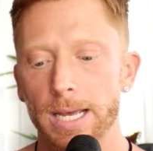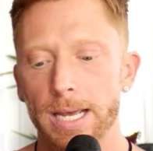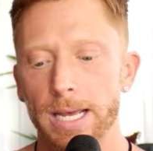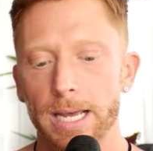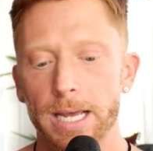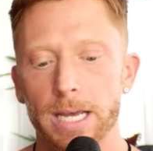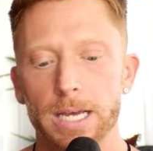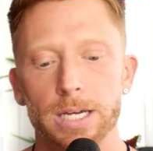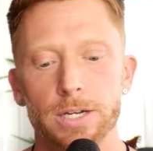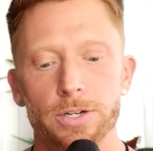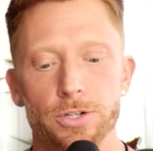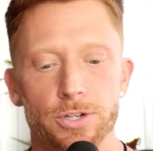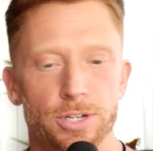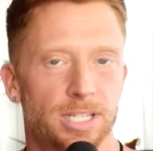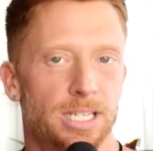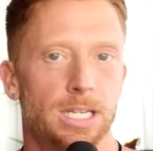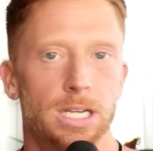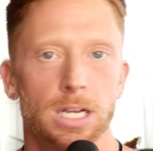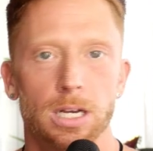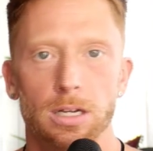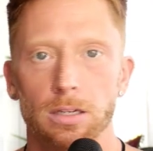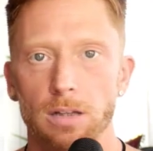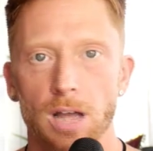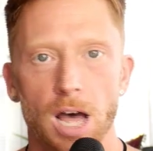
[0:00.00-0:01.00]
And you're
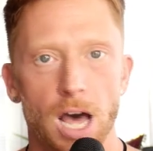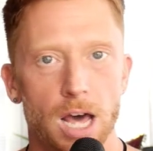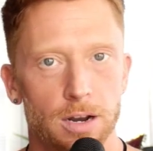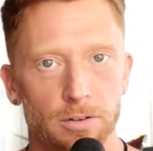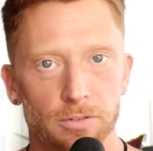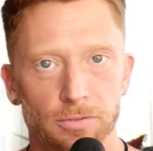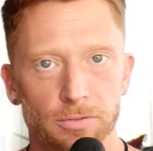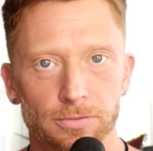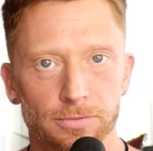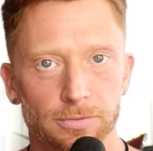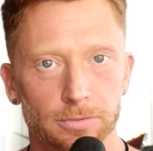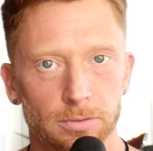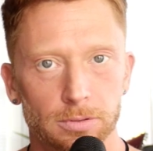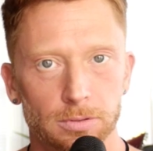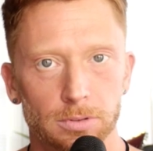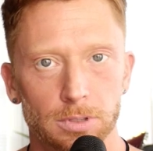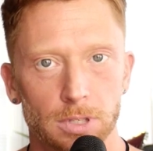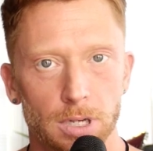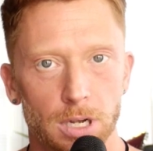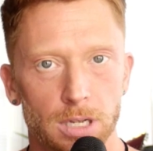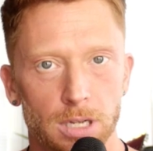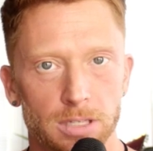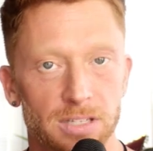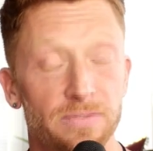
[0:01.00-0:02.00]
seeing a lot of
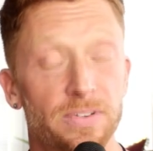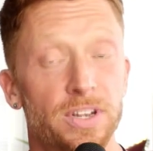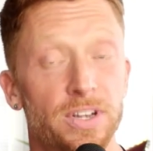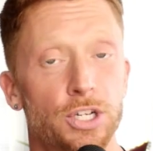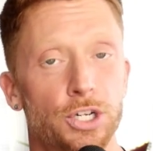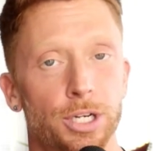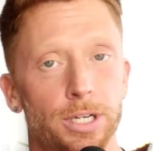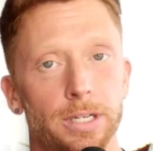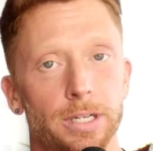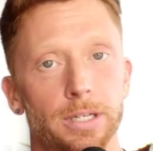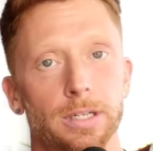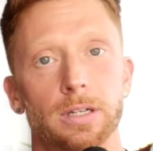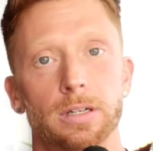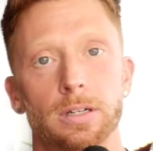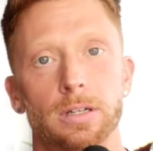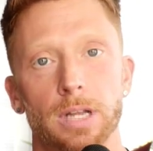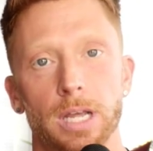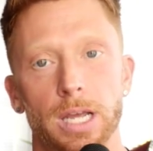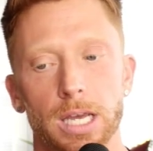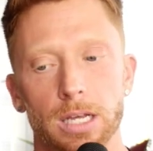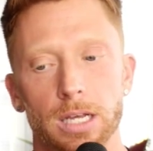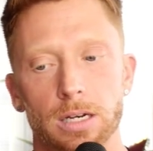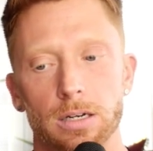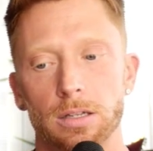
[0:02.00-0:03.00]
division
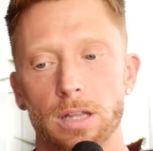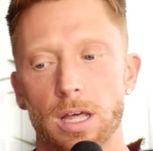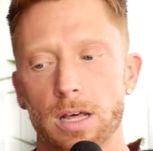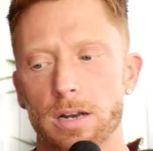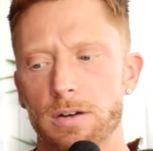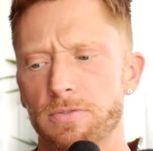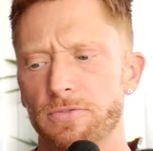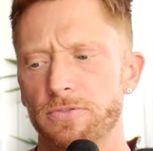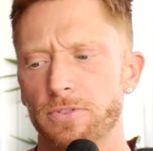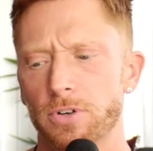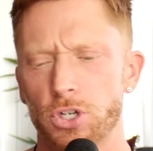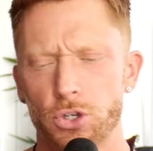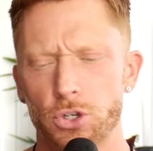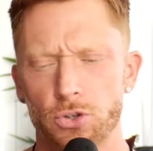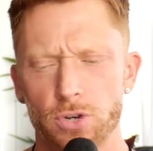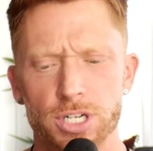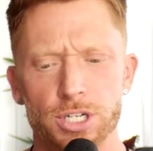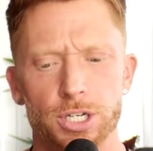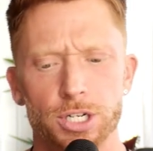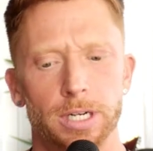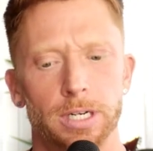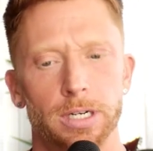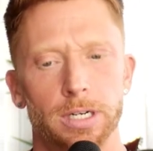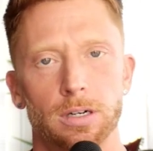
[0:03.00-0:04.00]
and a lot of
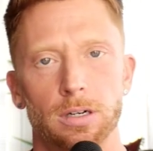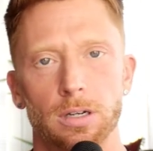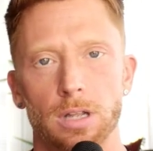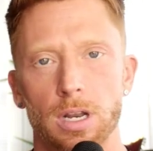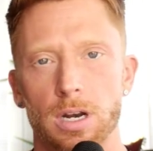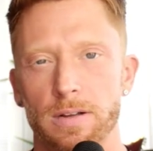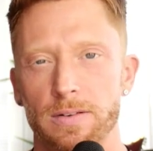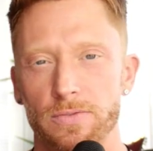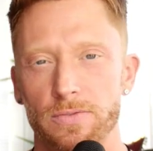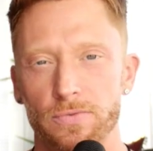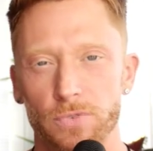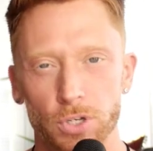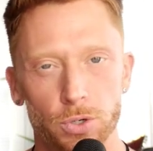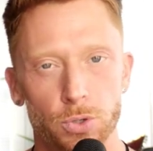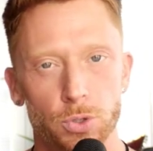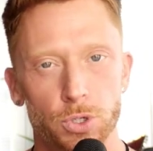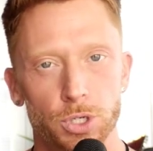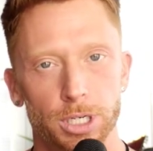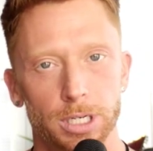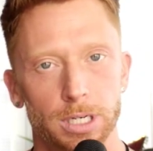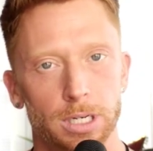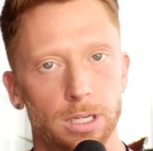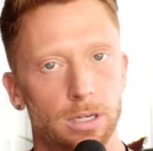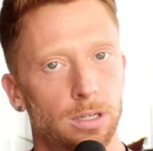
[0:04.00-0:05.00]
frustration and a lot of
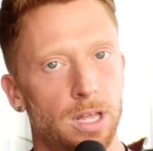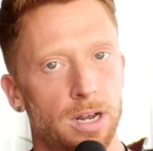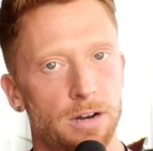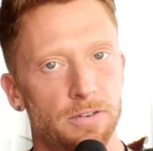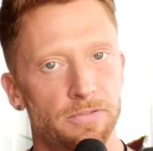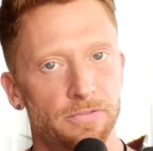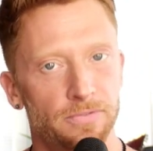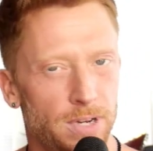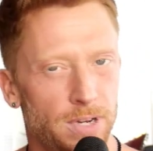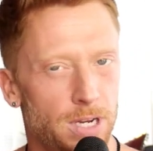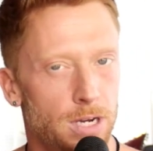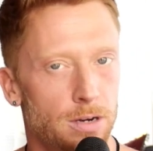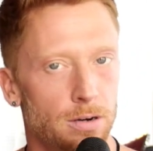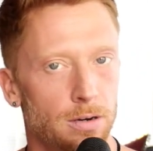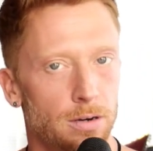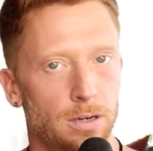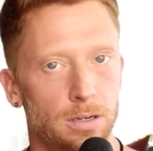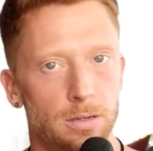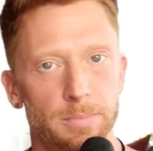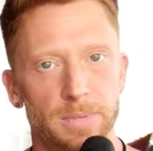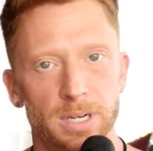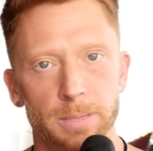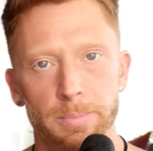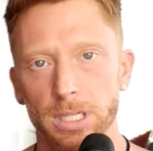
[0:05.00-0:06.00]
confusion and a lot of fear and
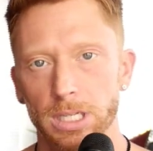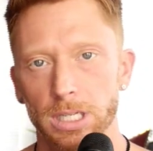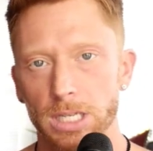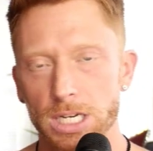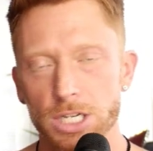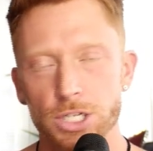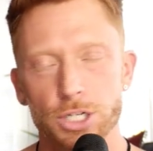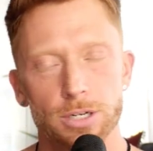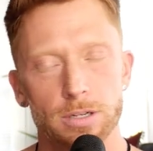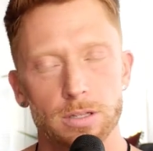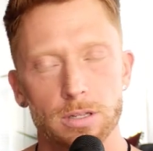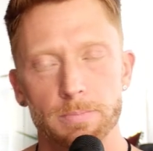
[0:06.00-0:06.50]
manipulation of the